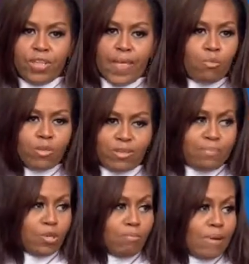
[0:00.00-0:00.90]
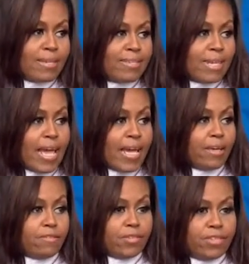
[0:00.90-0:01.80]
that was built by
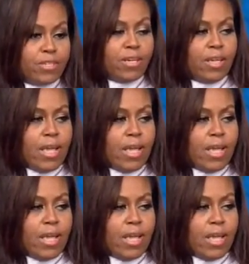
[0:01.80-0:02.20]
slaves